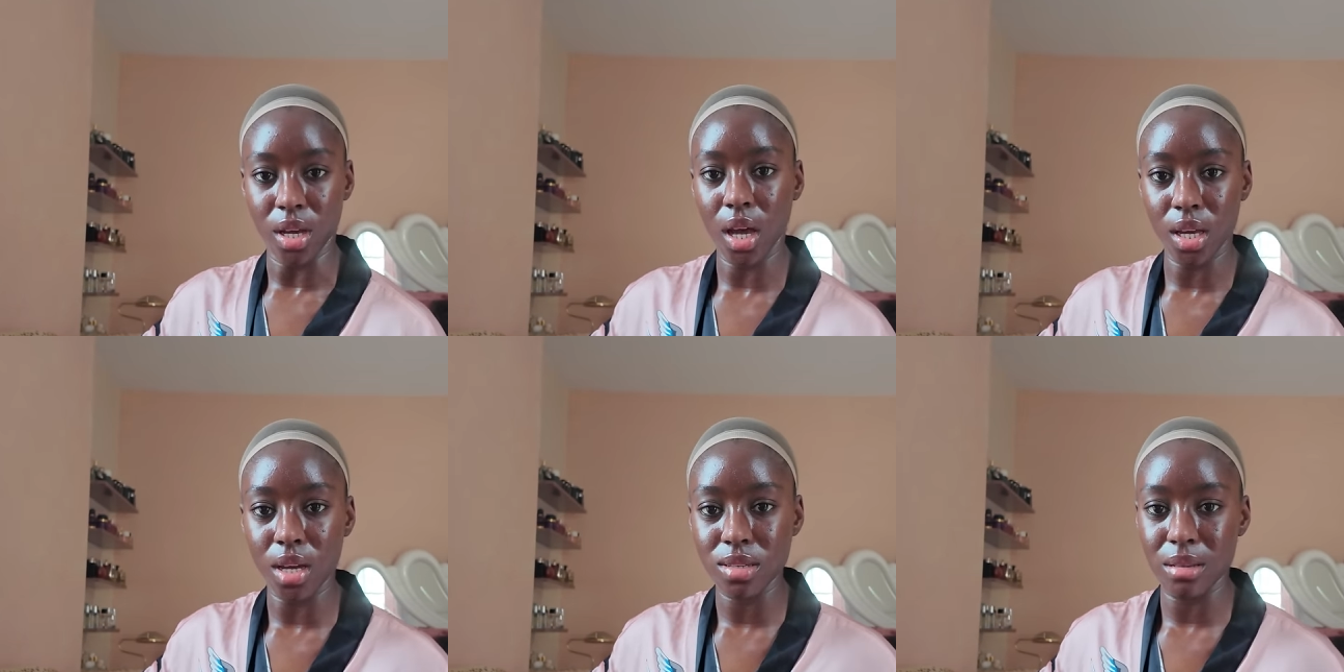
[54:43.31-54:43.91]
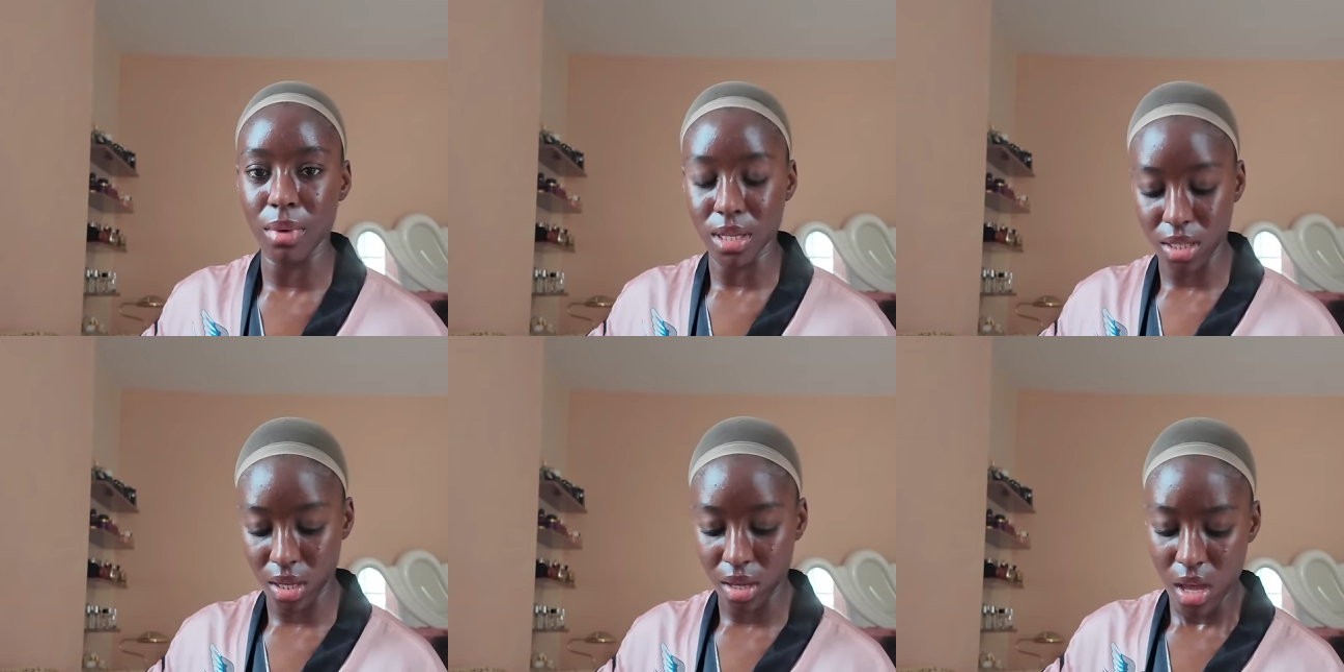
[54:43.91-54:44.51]
and
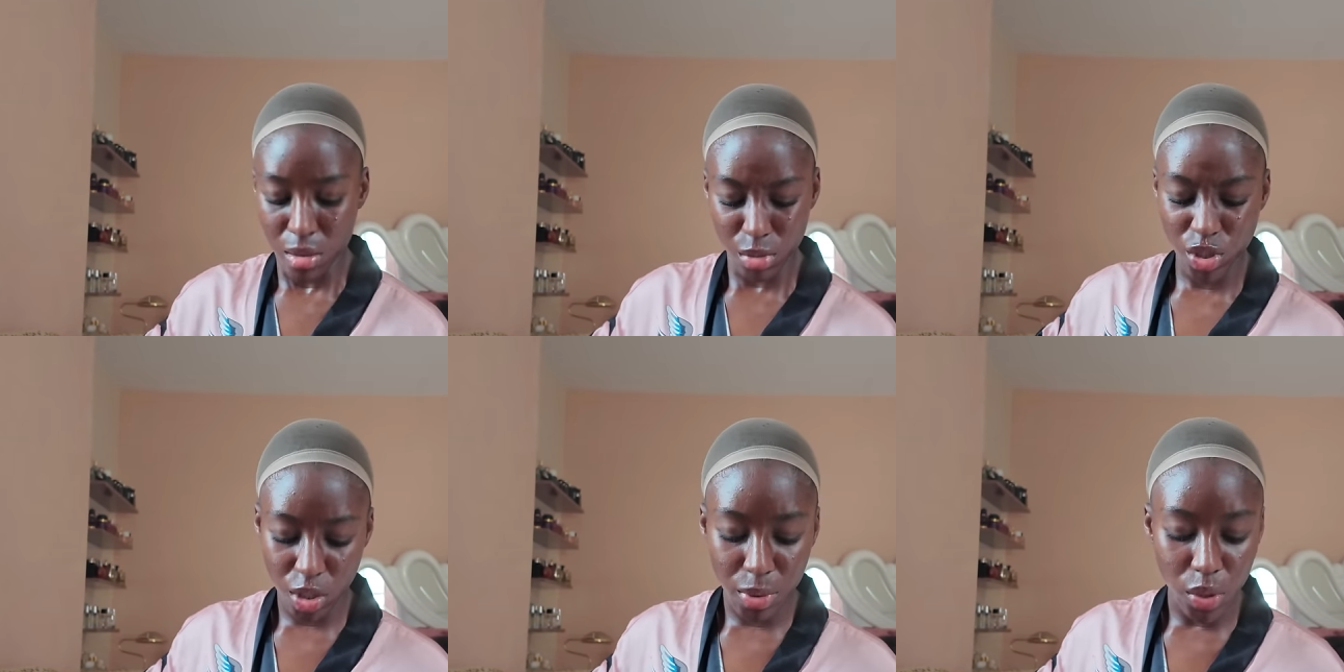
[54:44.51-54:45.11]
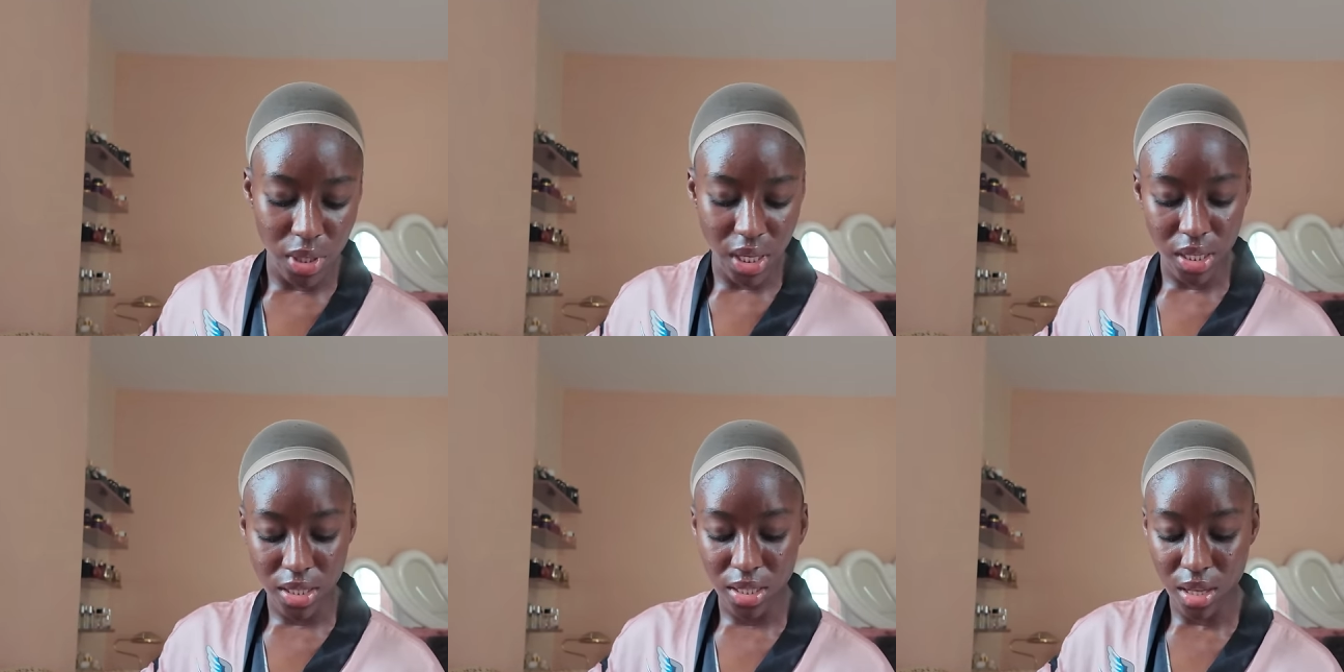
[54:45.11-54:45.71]
customising it. Because to be
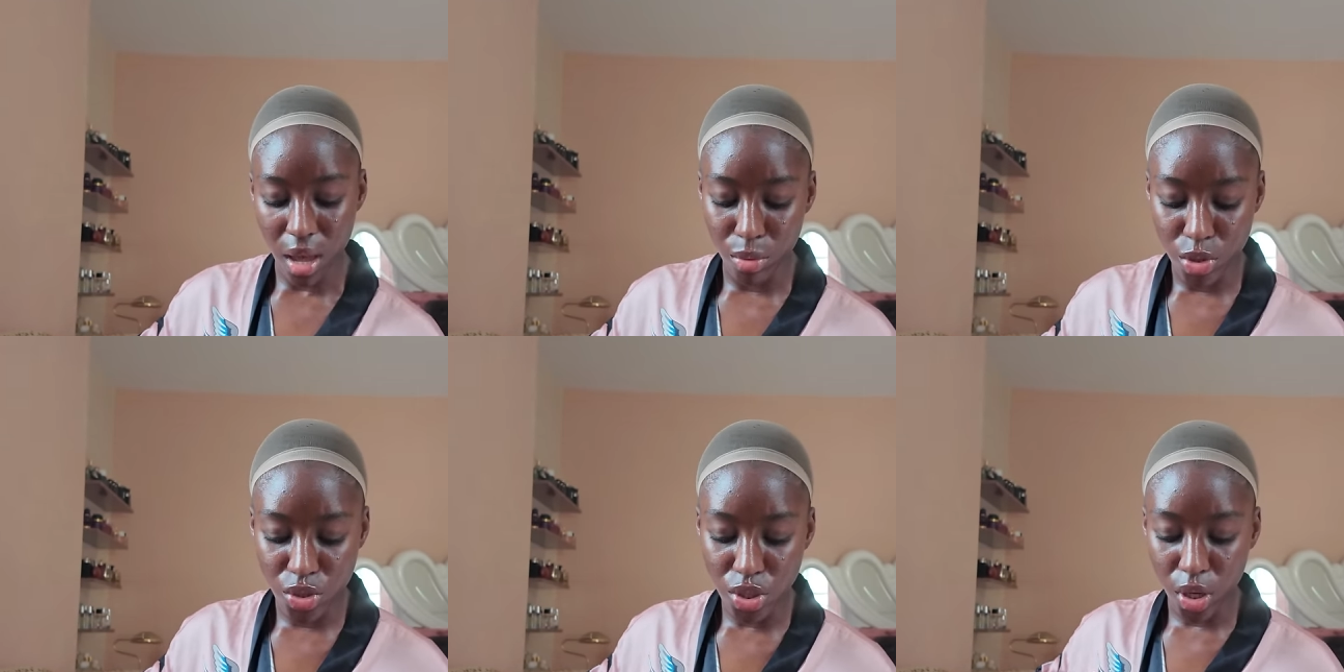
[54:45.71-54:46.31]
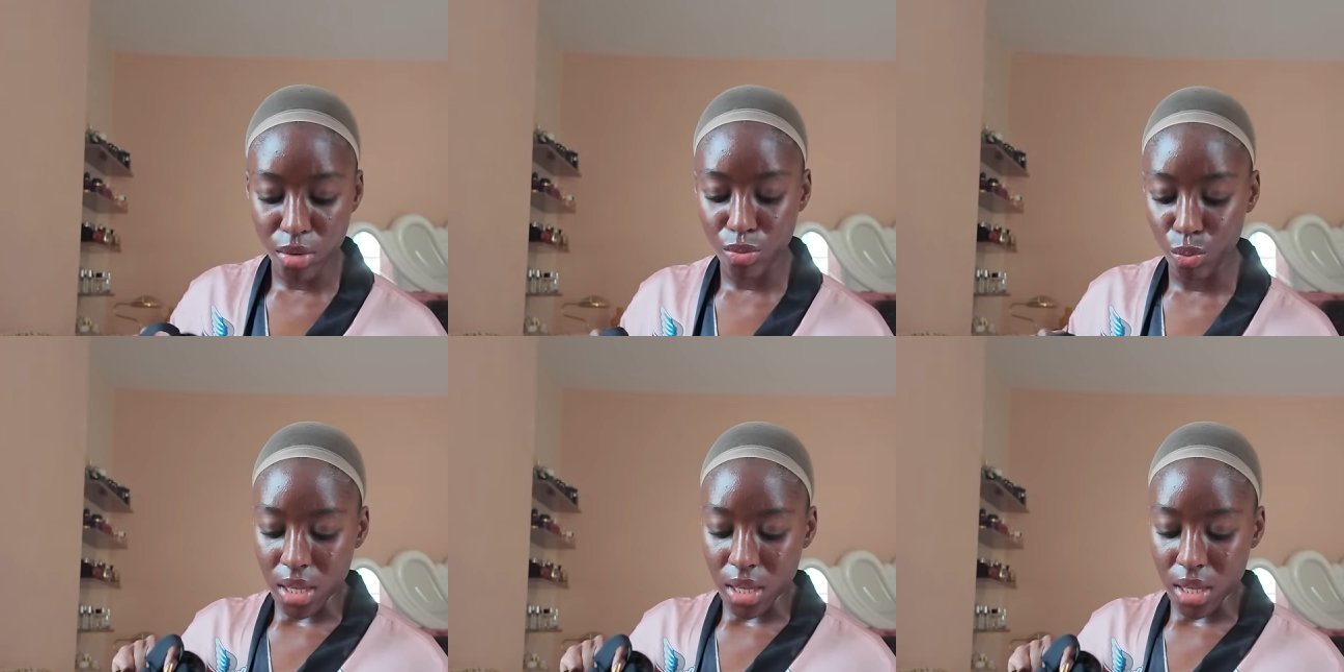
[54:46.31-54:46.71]
honest, I was so